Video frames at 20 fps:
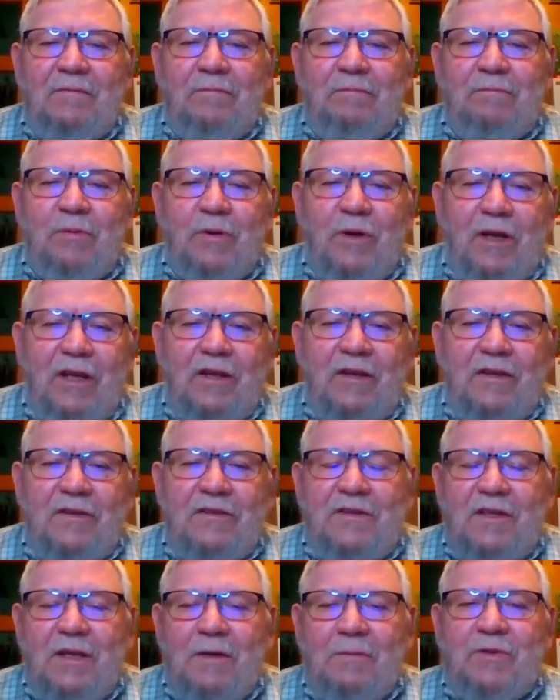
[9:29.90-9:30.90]
pretty
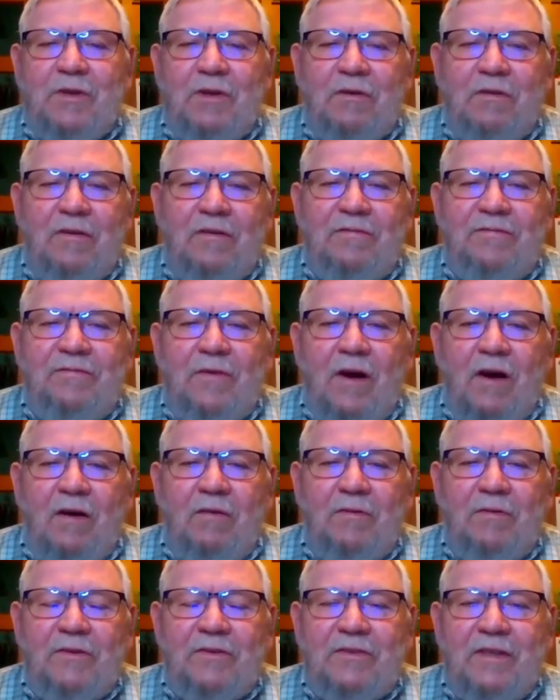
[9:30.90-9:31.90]
good dips here in the
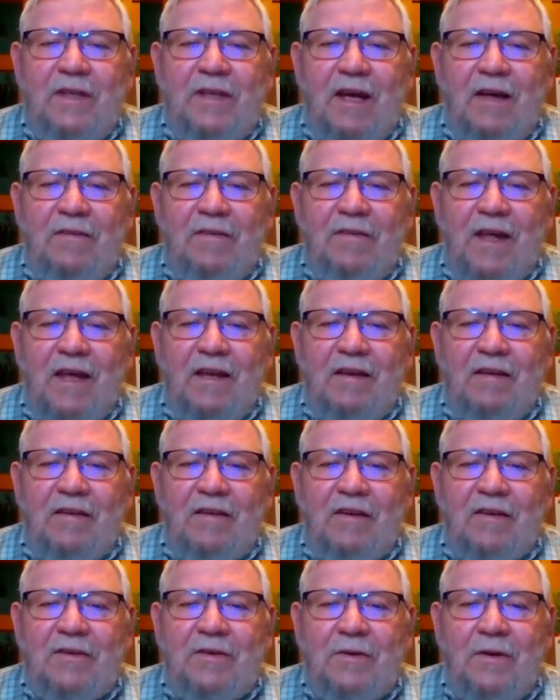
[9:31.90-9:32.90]
fall. We'll see how that
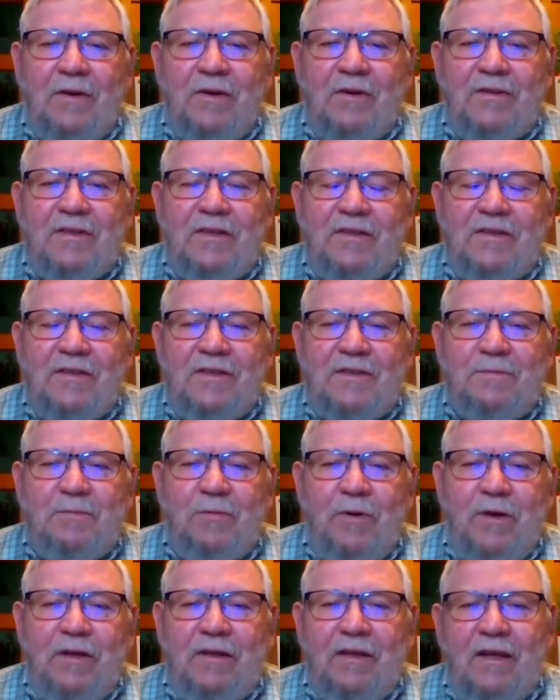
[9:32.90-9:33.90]
occurs at this
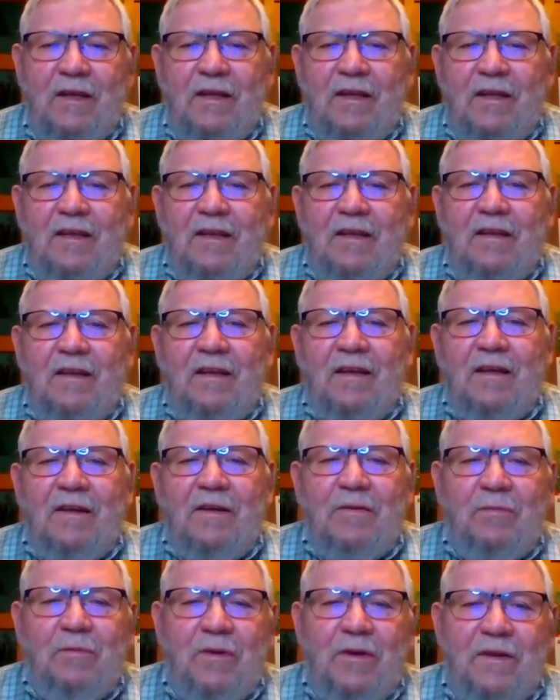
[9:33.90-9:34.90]
point
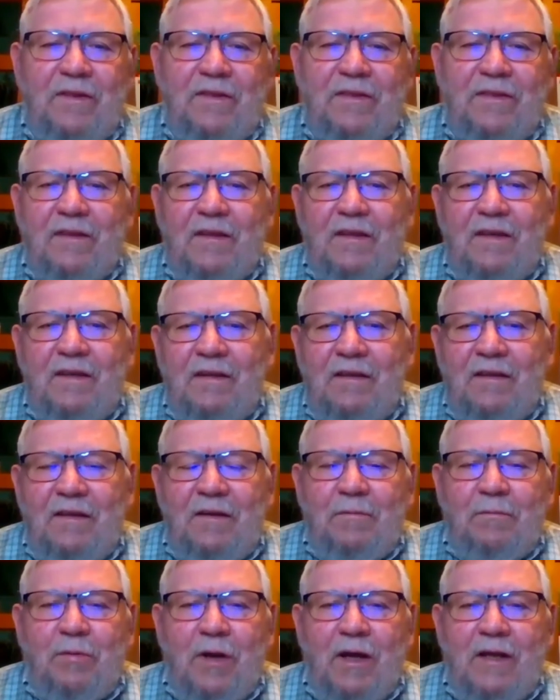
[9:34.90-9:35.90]
with
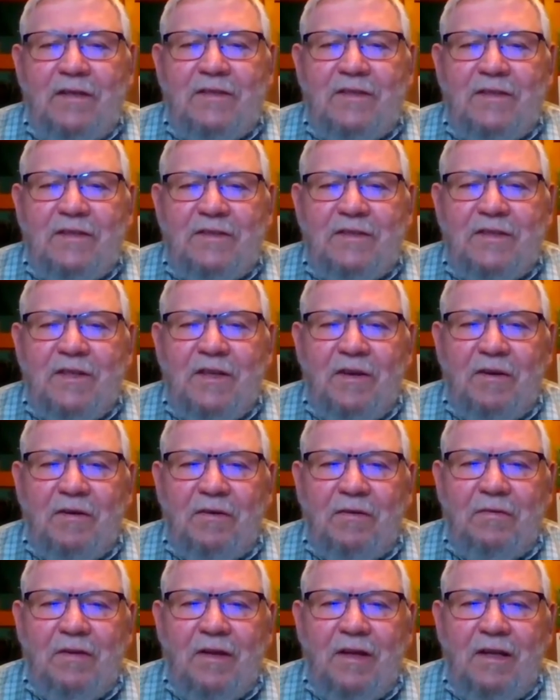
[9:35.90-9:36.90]
prices
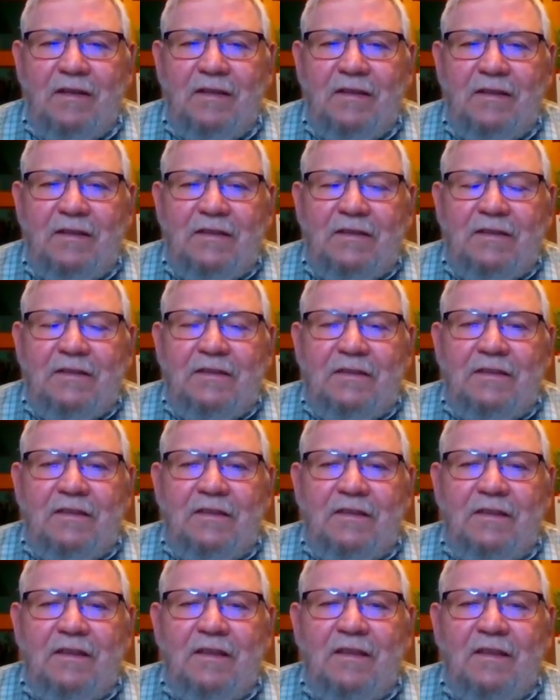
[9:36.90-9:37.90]
here a
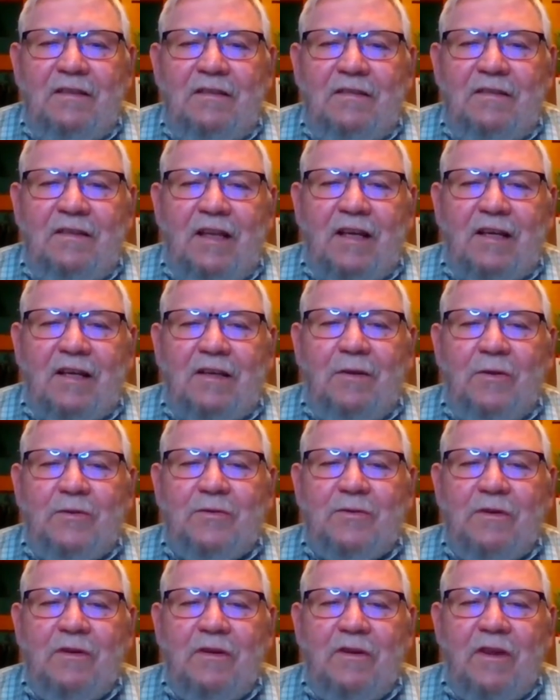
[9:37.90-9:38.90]
lot
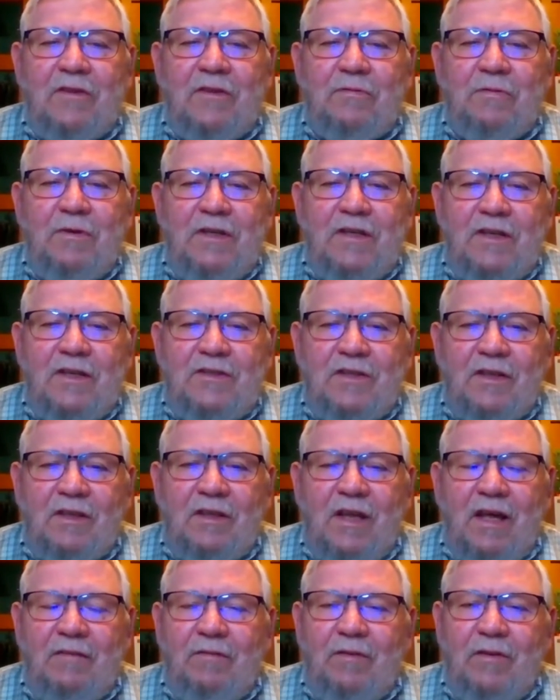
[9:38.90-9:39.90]
closer to the 3-digit
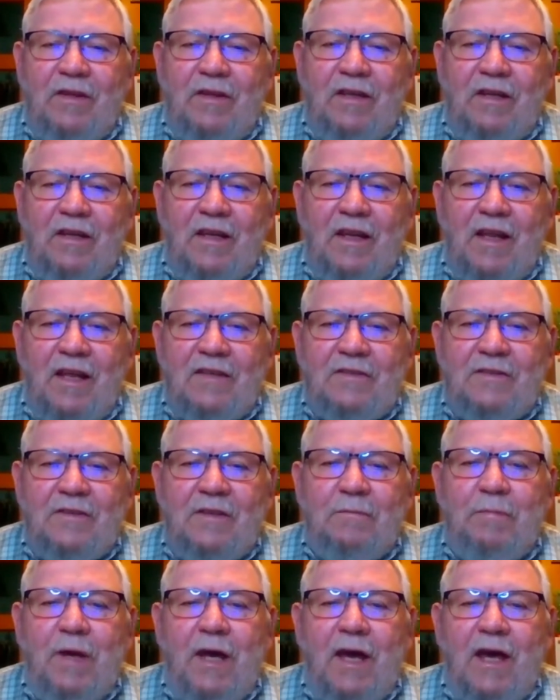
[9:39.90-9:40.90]
level than it has in
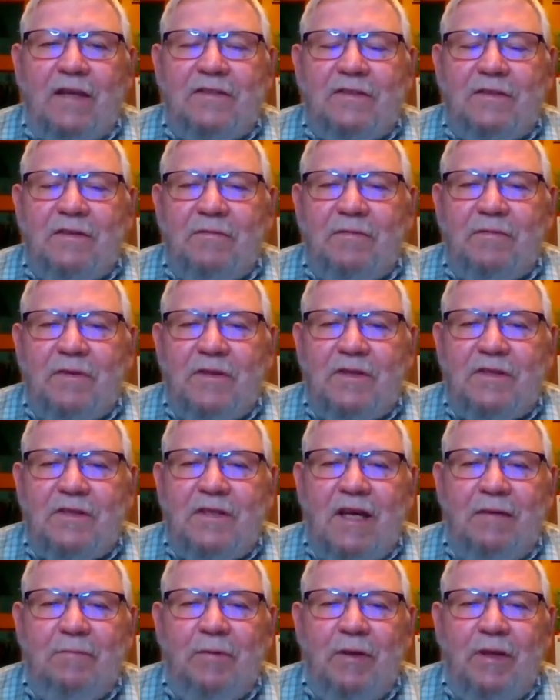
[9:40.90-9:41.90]
the past here for this
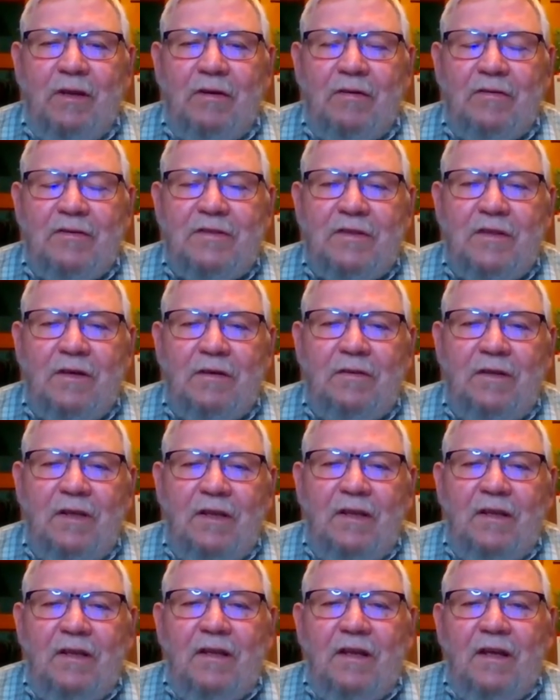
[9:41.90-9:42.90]
time of year. So
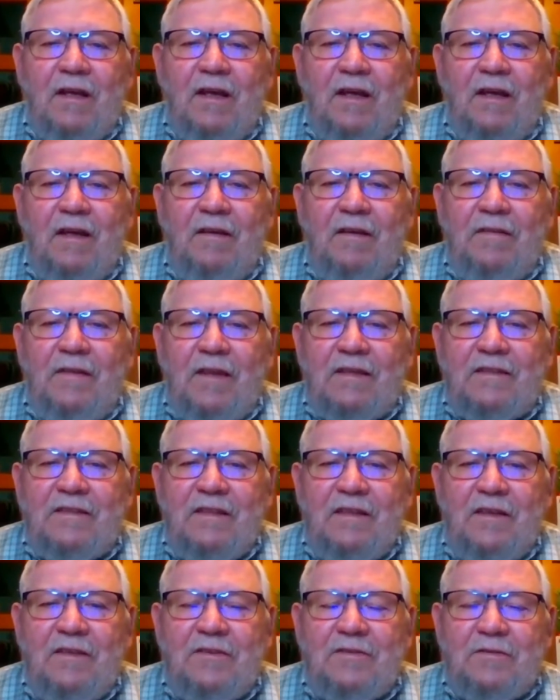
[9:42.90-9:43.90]
that's
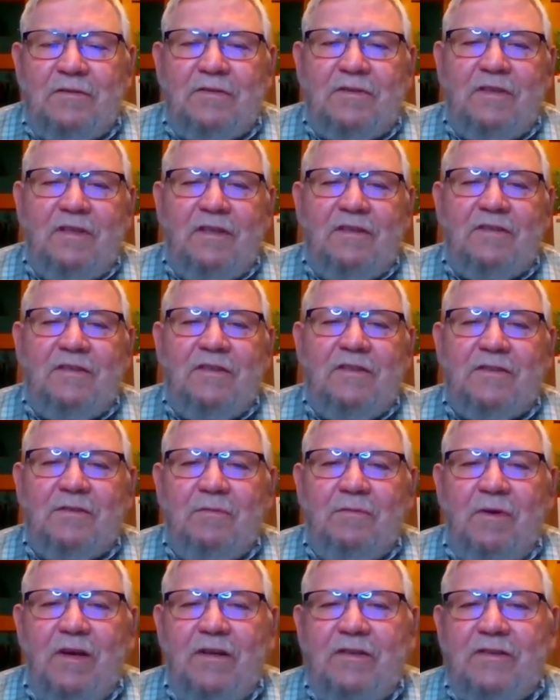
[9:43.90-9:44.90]
an interesting
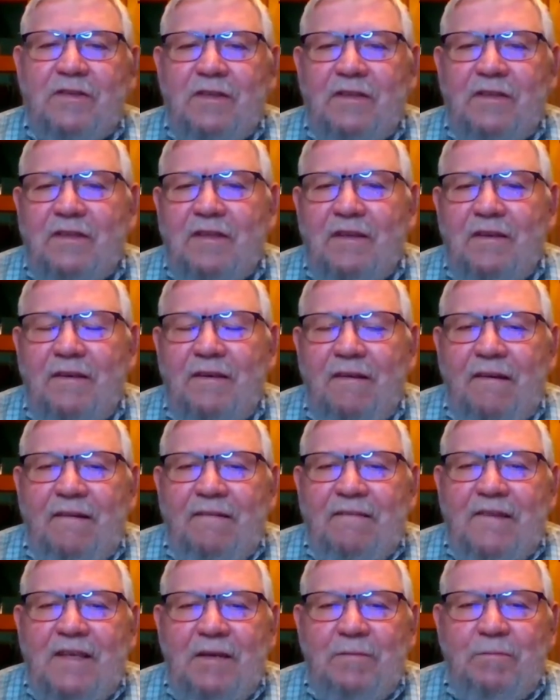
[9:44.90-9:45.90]
situation to
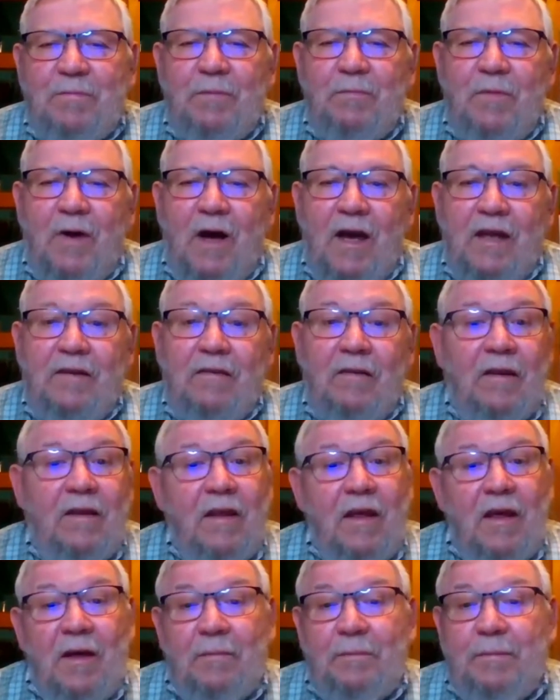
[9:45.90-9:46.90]
keep in mind on.
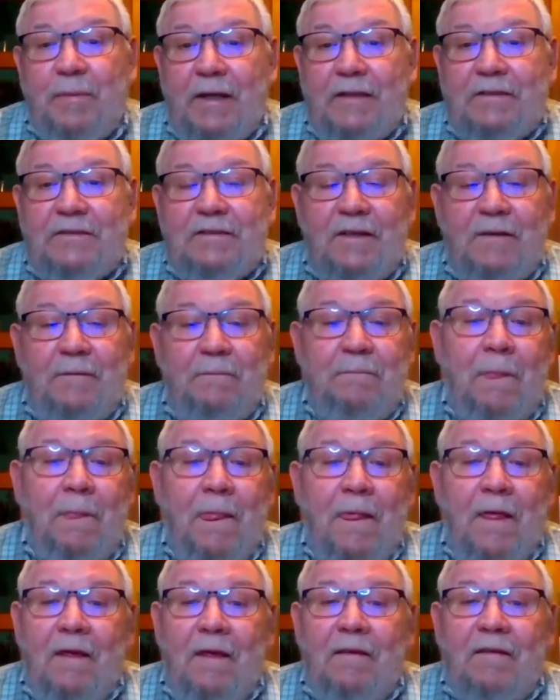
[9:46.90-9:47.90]
But the
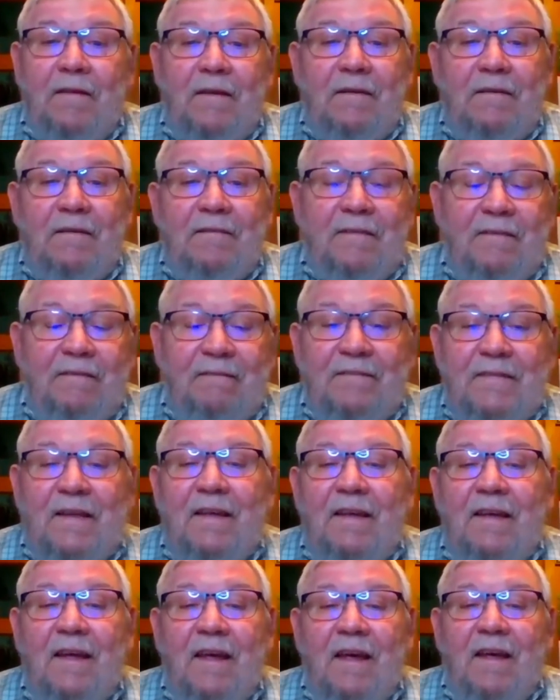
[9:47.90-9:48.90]

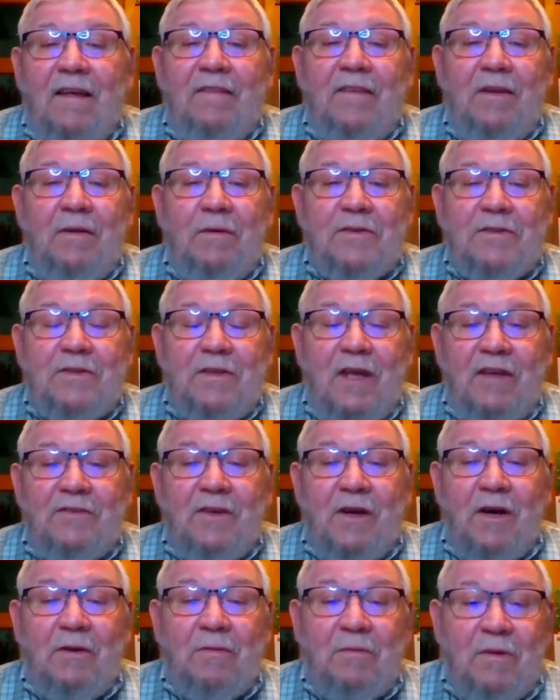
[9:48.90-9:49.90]
USDA
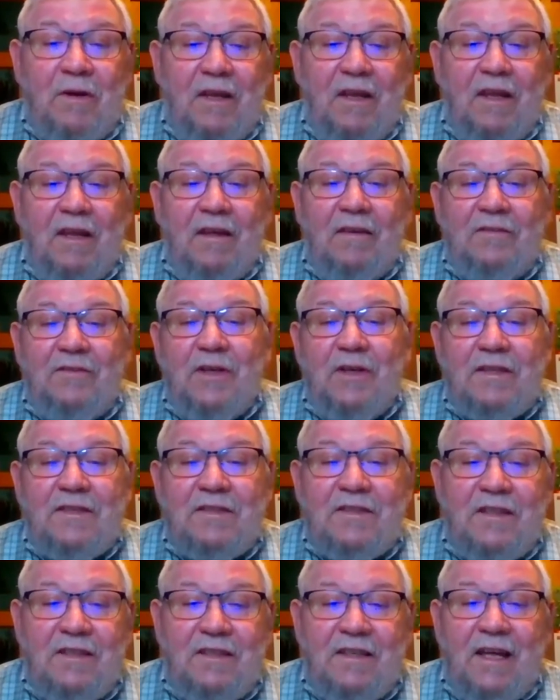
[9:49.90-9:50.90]
has already
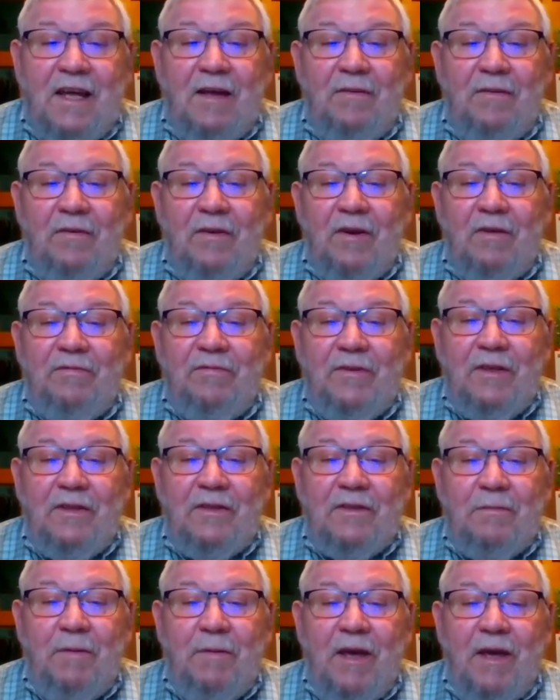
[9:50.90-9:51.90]
adjusted down their
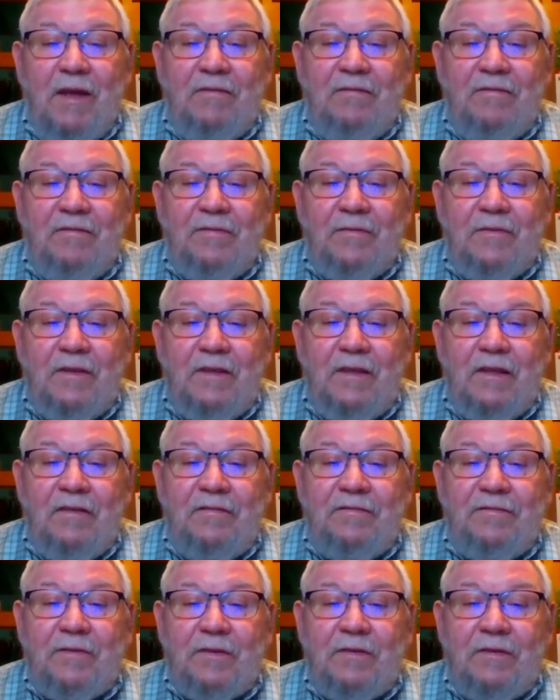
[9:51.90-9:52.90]
feed demand
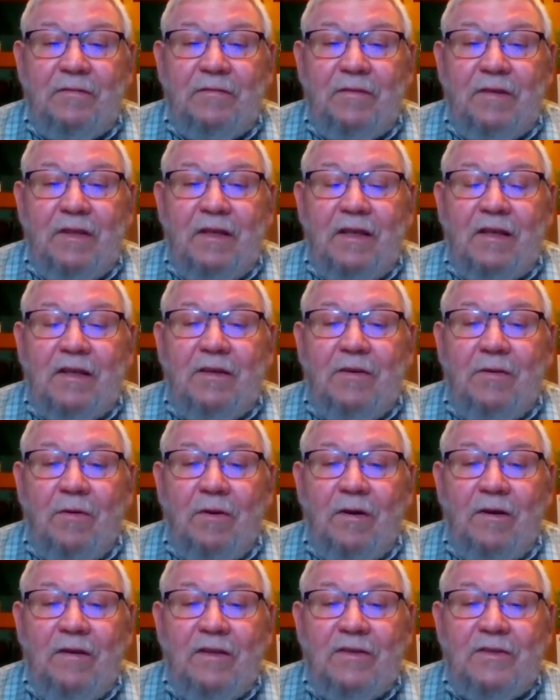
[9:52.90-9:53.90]
for
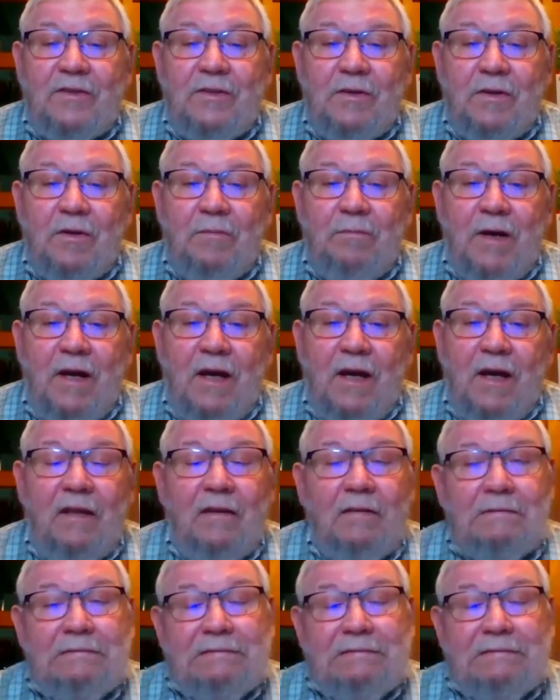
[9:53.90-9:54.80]
corn this year by